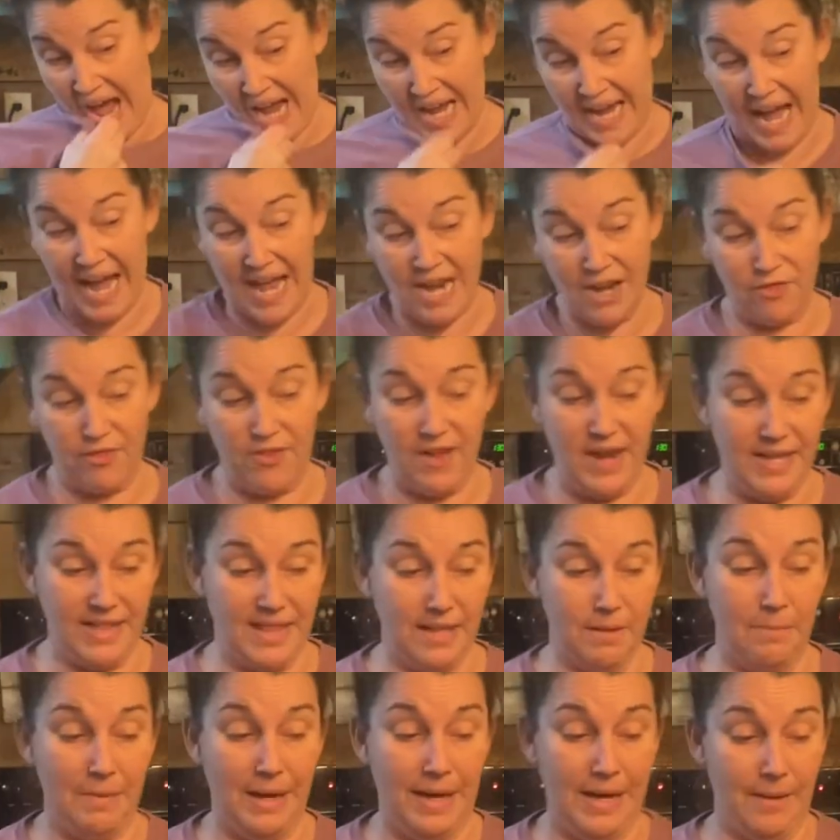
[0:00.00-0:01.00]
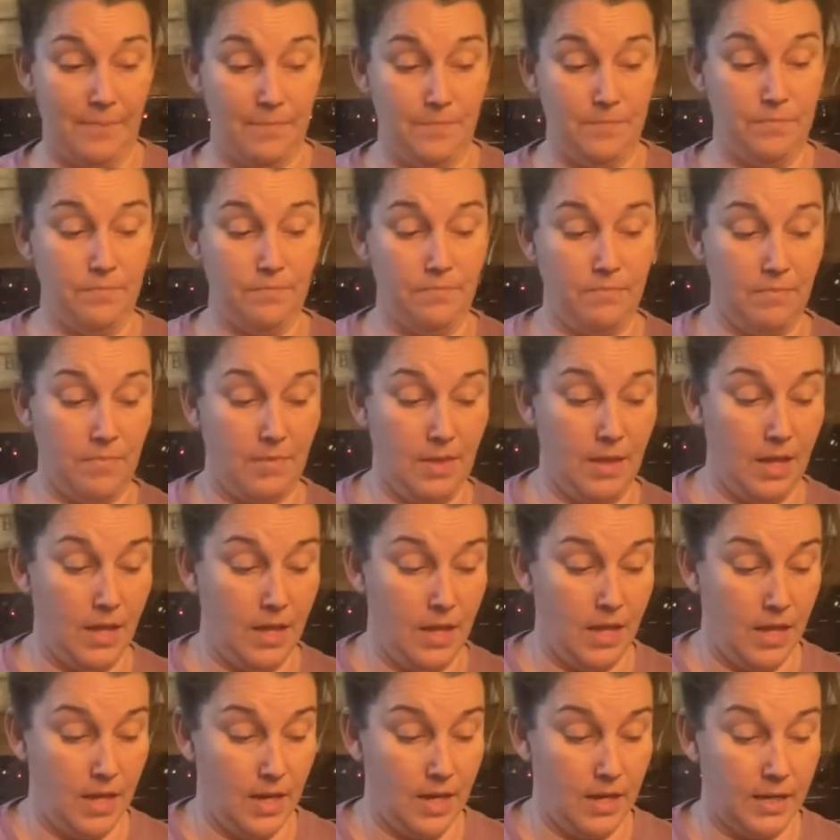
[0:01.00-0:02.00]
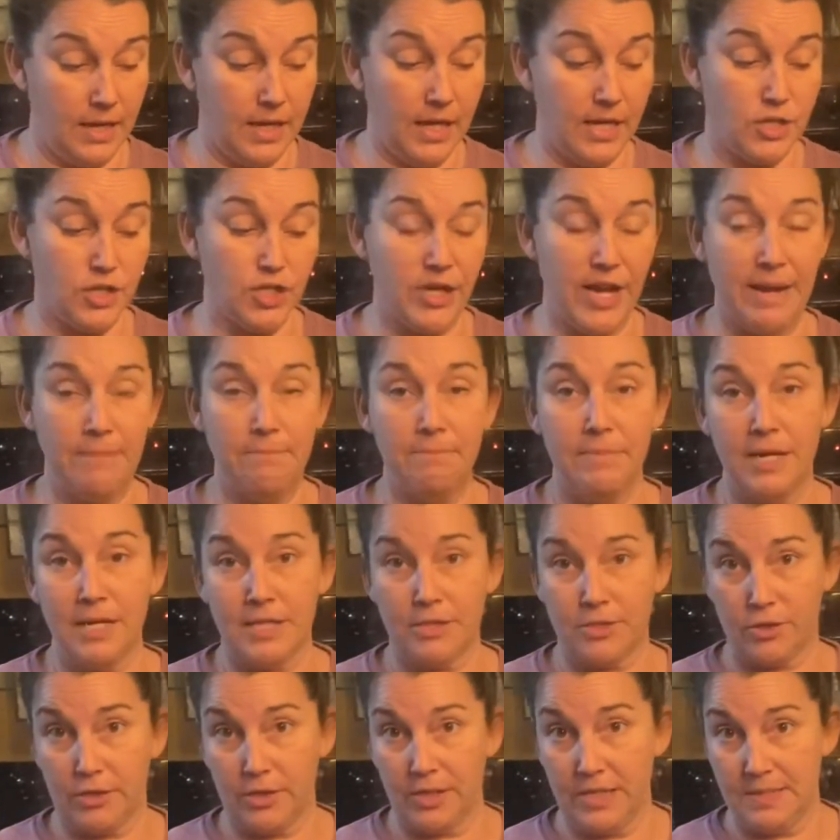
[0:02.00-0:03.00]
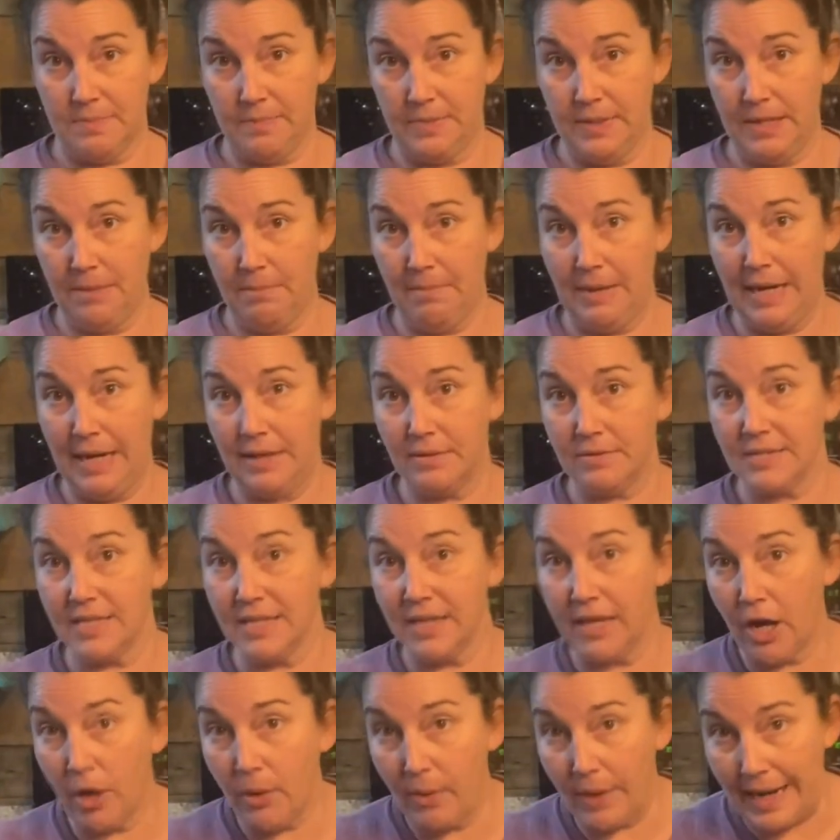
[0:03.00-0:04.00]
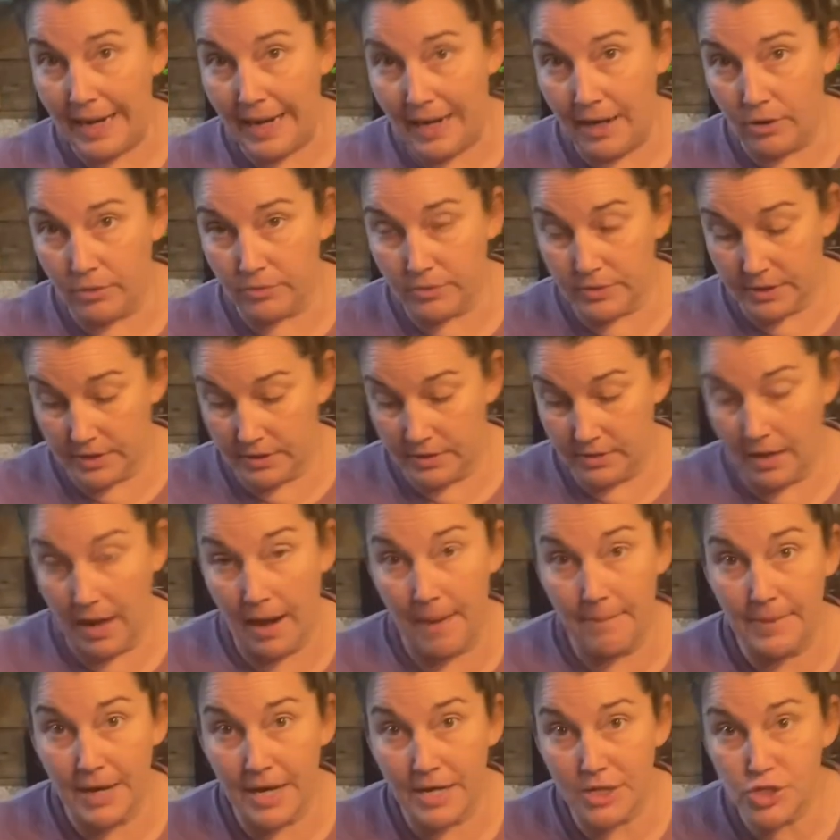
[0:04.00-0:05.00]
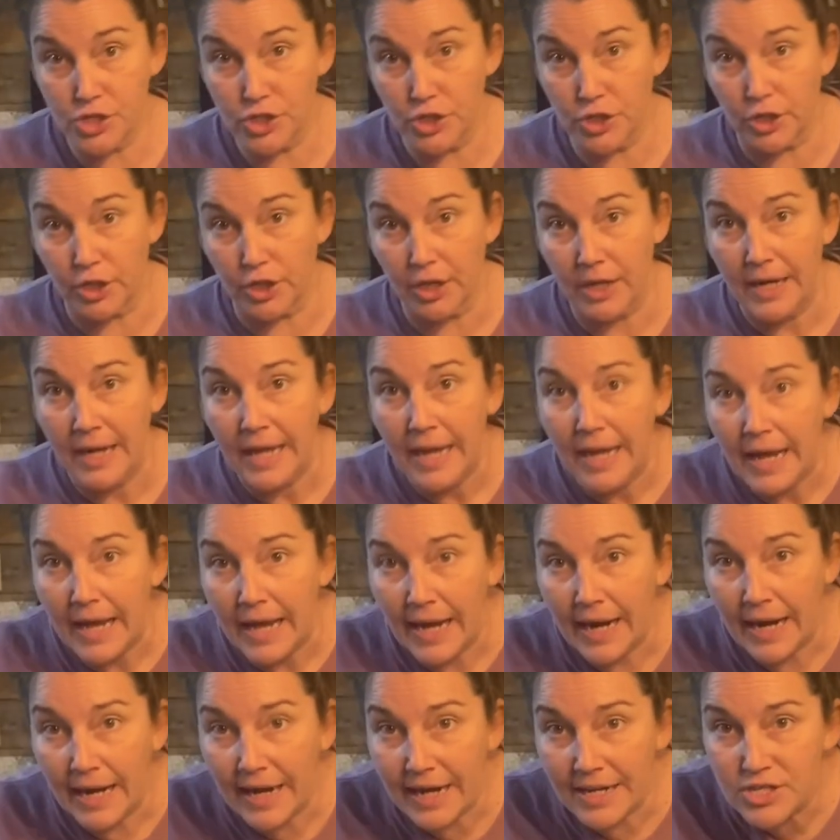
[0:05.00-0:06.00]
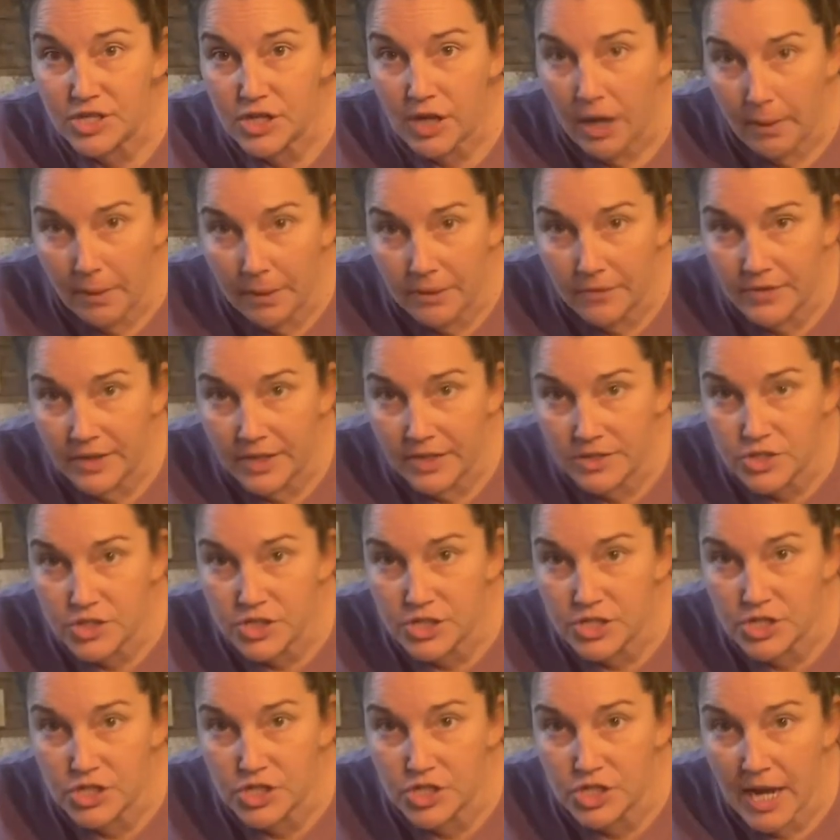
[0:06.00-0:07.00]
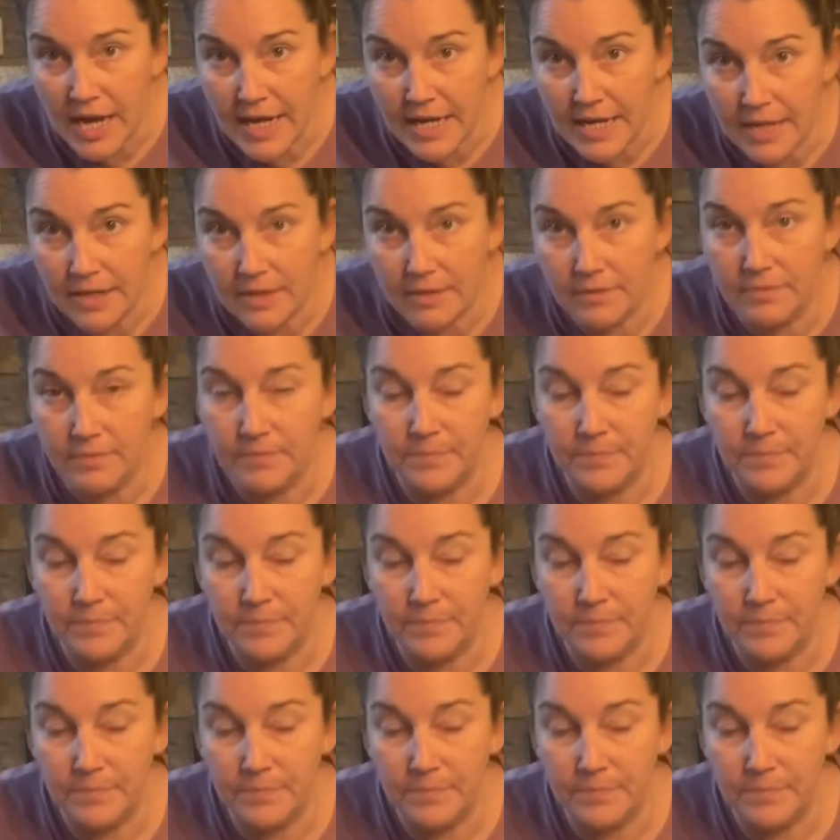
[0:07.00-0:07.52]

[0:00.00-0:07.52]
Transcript: kind of think that my KitchenAid mixer has been about to go out. I'm not sure. And I got y'all over there just a shaking.